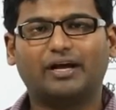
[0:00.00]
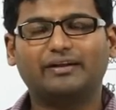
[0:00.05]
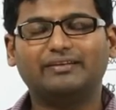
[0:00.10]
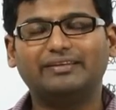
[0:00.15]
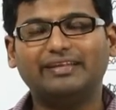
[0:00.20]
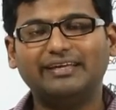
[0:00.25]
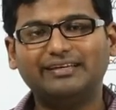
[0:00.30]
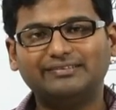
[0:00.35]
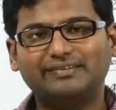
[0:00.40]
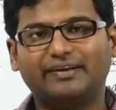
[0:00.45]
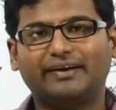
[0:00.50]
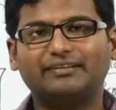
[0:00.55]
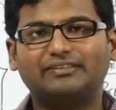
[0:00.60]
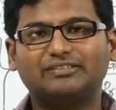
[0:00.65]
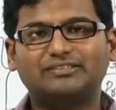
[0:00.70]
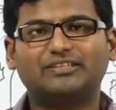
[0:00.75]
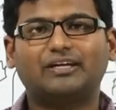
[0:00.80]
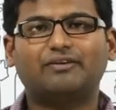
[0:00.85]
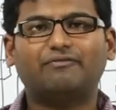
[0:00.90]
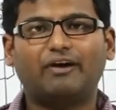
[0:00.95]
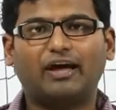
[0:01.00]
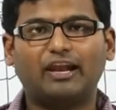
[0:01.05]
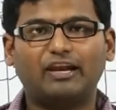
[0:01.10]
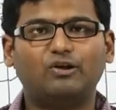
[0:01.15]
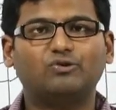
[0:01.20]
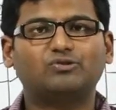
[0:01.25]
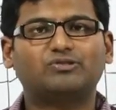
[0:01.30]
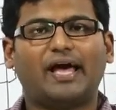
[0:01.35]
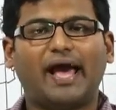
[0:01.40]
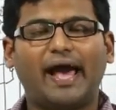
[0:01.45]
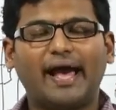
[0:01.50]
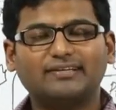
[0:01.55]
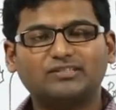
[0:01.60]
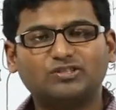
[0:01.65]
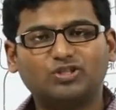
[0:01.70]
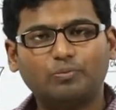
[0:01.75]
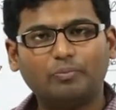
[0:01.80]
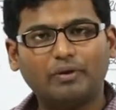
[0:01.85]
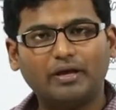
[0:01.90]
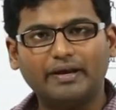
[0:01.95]
and these register values
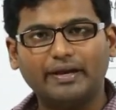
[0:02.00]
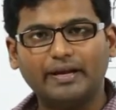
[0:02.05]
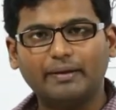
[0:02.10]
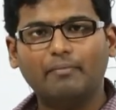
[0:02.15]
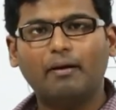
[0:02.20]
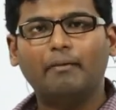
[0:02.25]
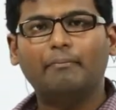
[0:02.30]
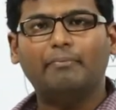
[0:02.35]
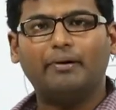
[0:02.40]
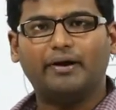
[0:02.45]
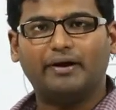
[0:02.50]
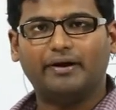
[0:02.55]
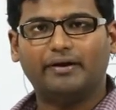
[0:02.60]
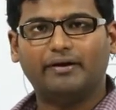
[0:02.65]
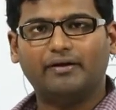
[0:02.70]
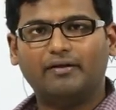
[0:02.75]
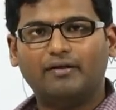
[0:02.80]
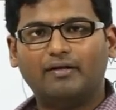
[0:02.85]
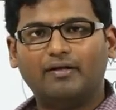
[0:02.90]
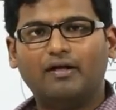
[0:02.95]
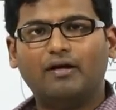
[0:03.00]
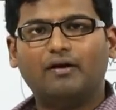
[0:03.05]
has to be remembered